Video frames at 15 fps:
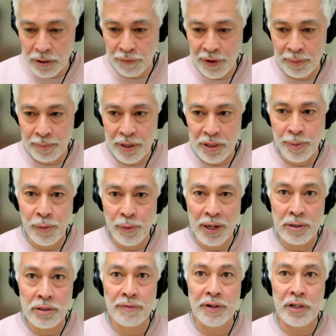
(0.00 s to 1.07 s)
because the film needs to
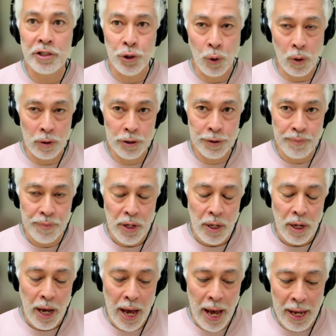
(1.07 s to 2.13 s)
be relatively short,
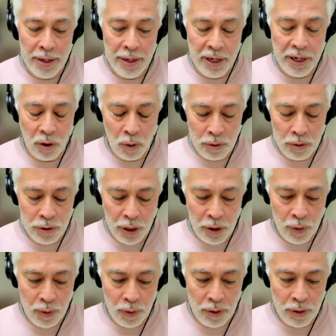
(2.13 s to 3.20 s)
and it
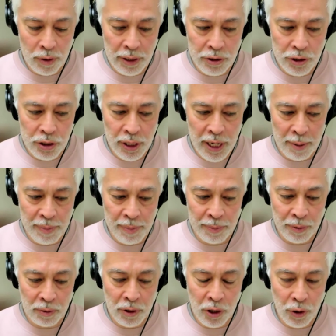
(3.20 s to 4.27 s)
also needs to get
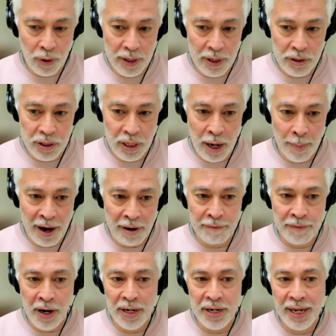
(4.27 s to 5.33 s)
people curious about
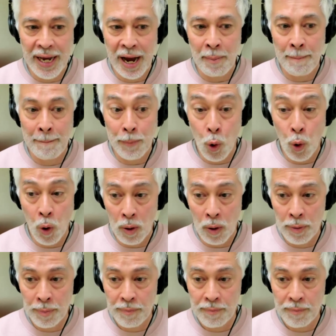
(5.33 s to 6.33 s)
finding out more.